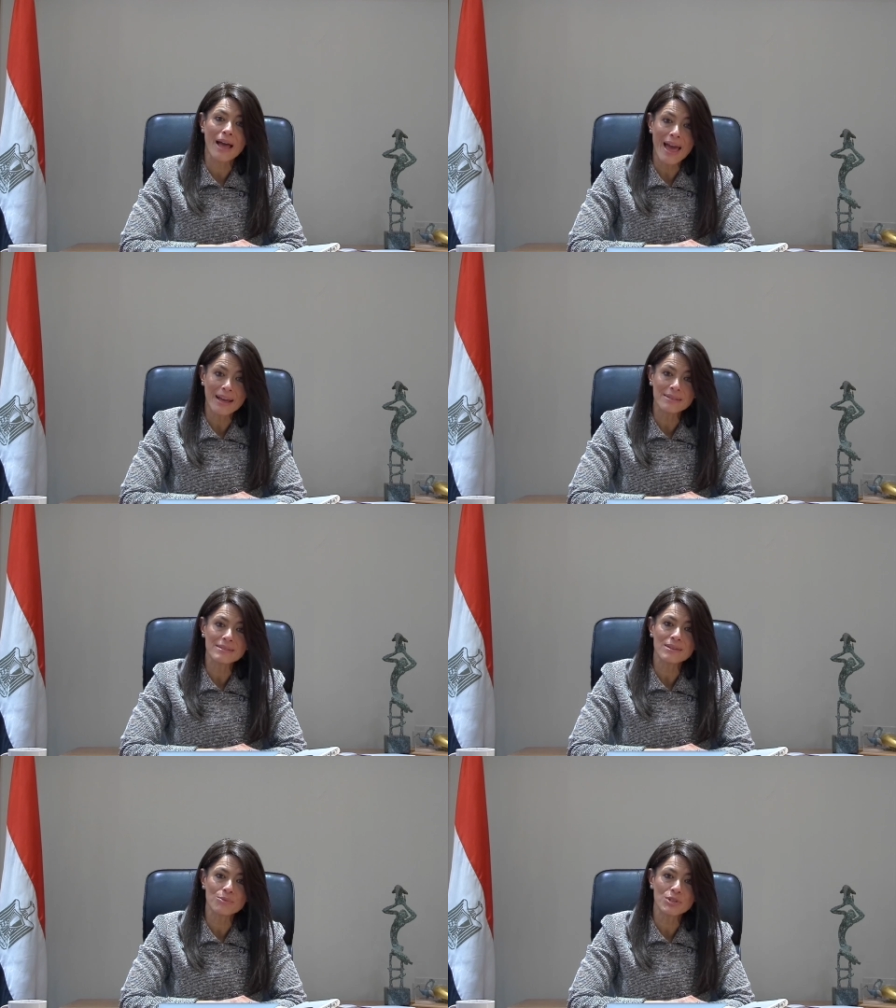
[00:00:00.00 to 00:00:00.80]

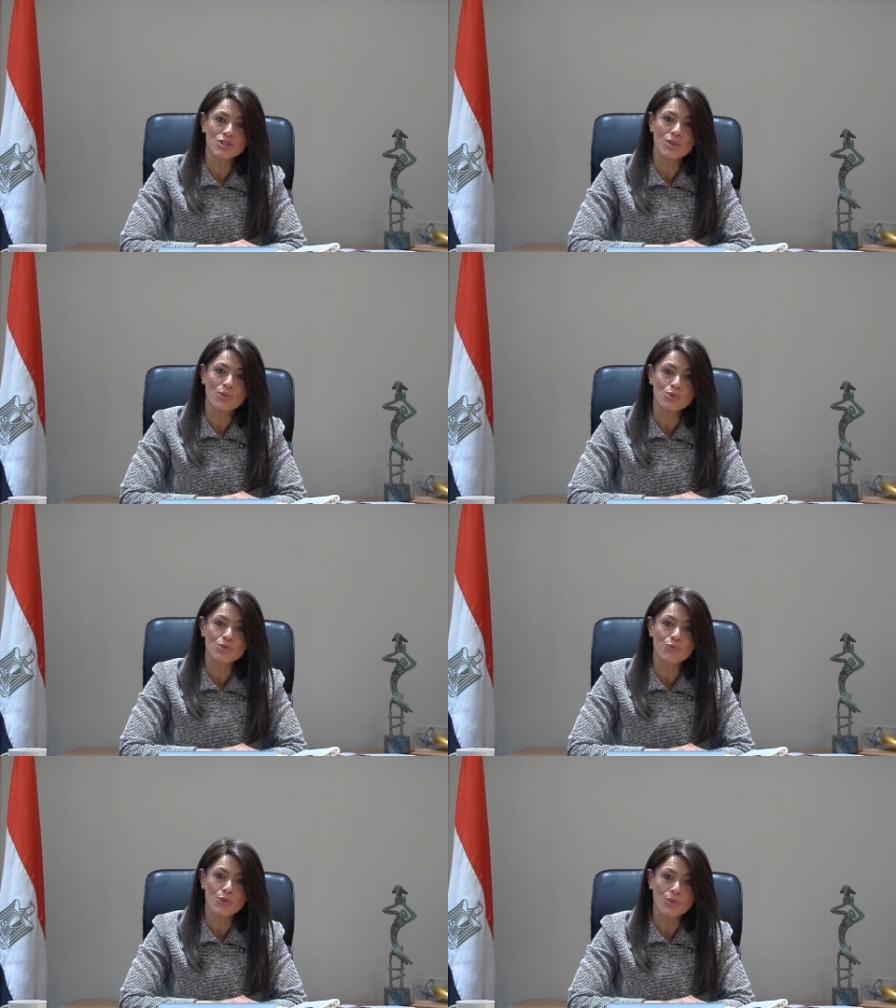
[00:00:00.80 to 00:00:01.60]
and reaching
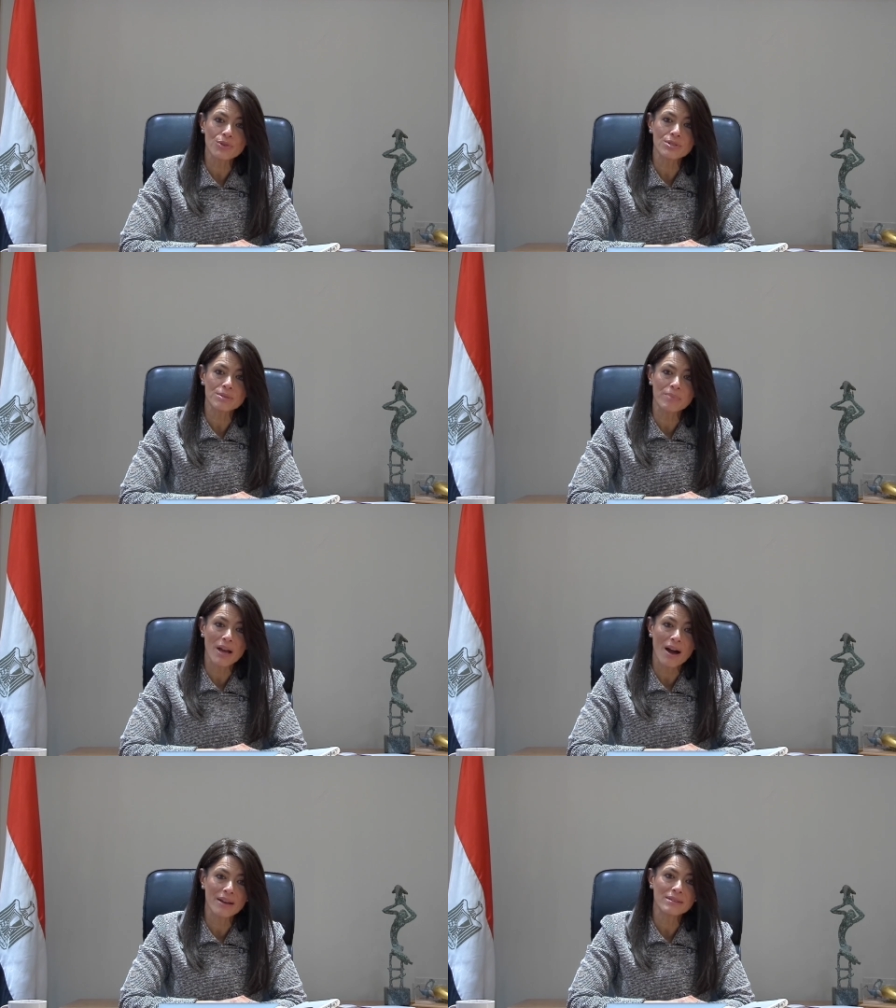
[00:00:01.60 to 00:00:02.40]
those furthest
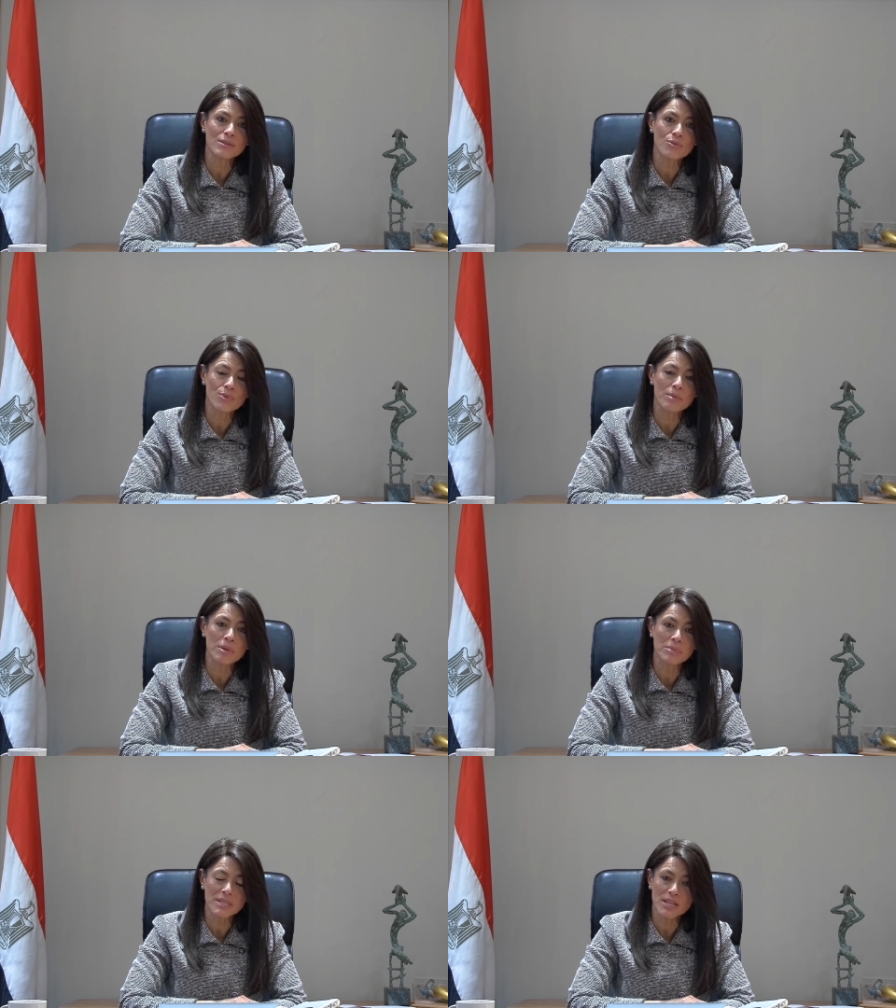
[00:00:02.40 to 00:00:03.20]
behind through the
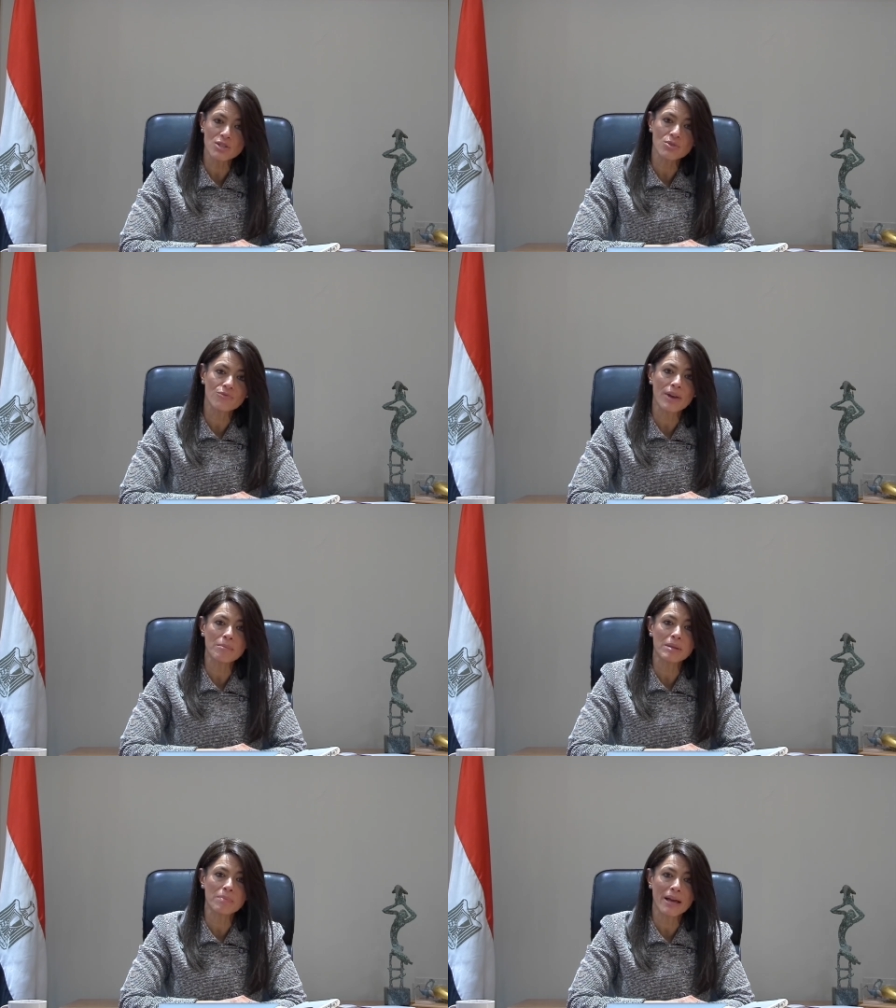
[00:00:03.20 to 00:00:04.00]
implementation of
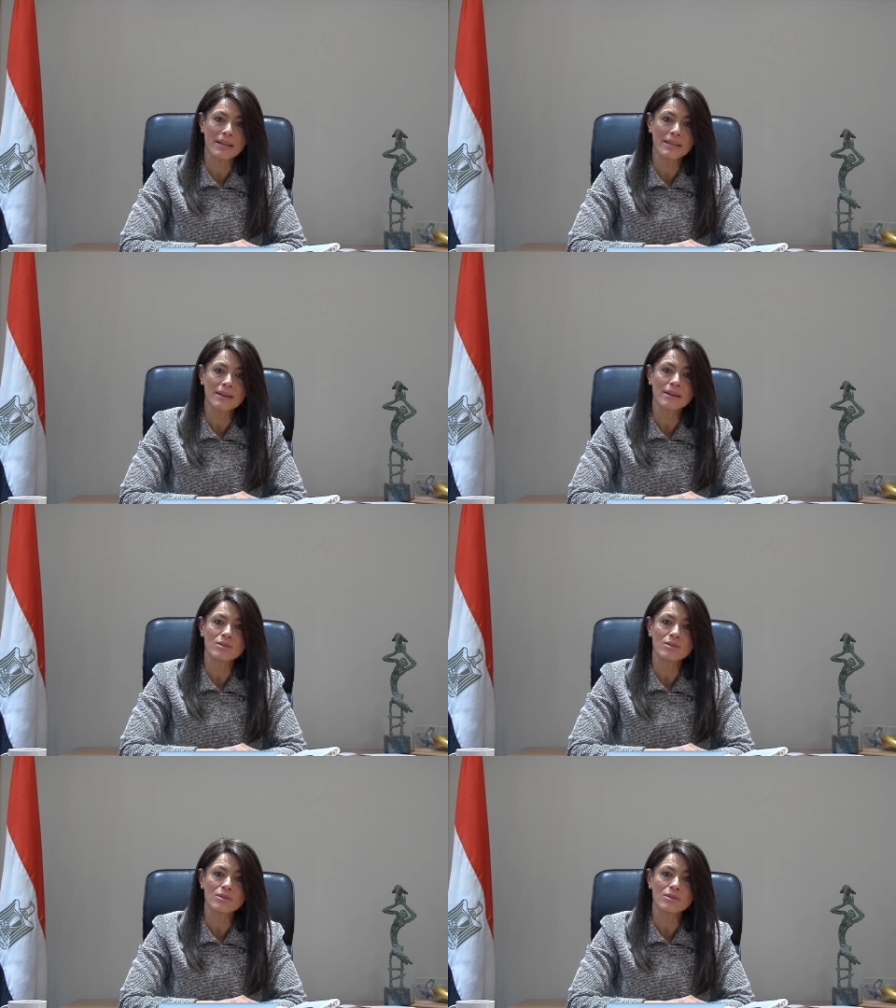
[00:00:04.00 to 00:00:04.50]
family planning